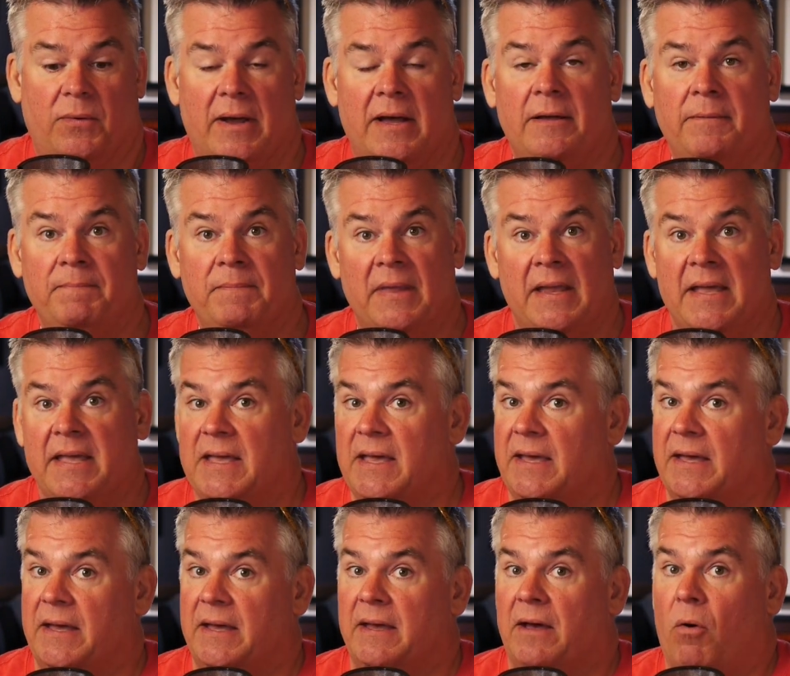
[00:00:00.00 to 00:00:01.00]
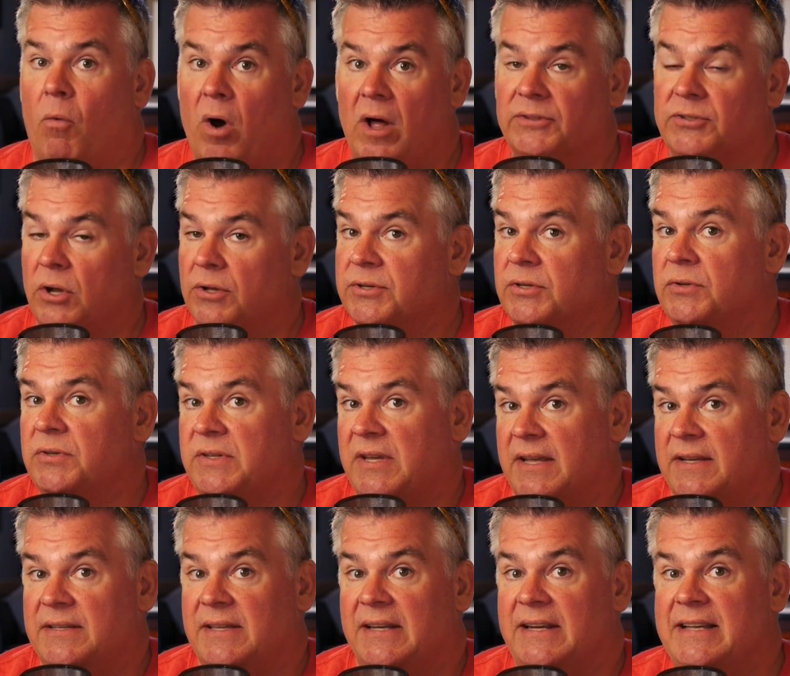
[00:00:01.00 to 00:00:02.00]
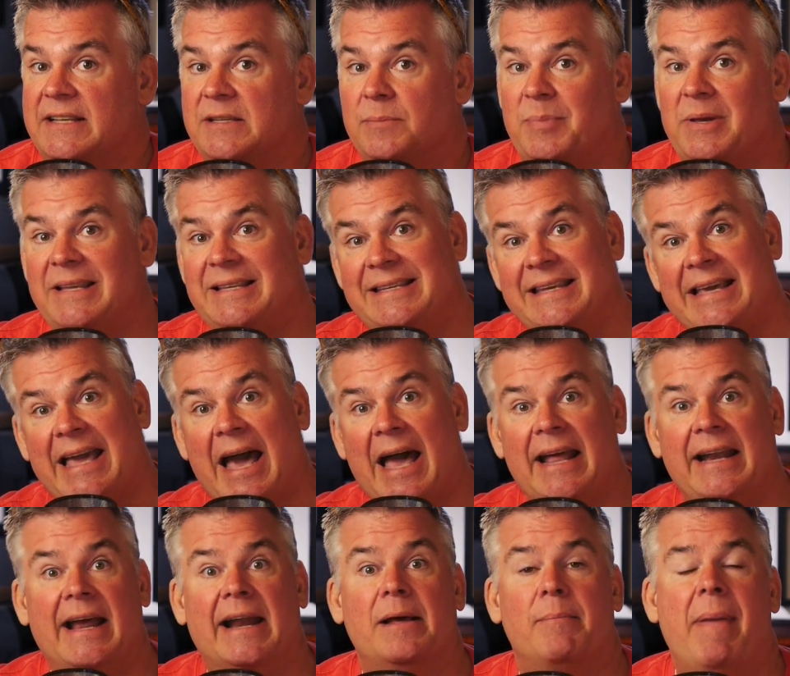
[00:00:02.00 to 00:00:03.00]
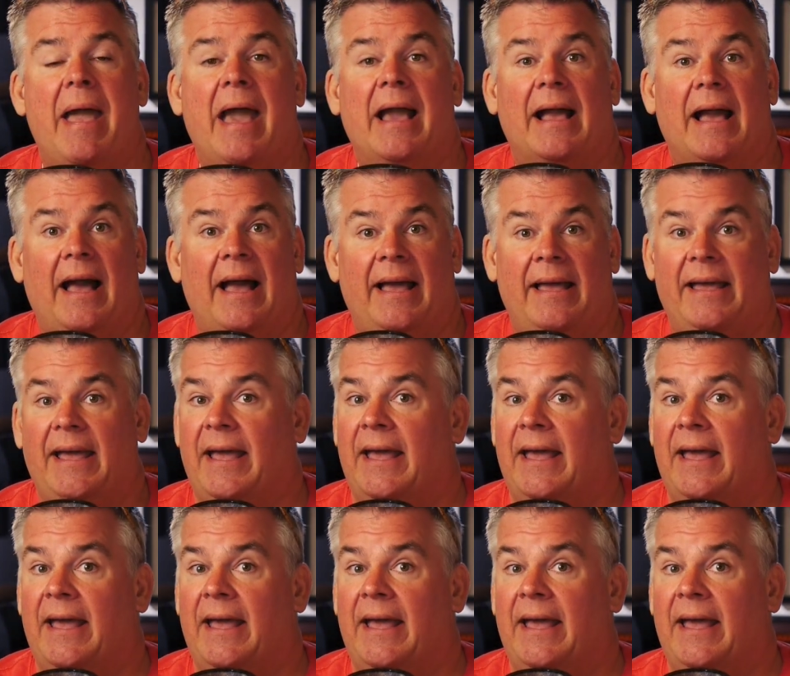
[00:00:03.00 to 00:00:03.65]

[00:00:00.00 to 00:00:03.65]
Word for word: Well, Walt also says that he's a PC guy, not a Mac guy.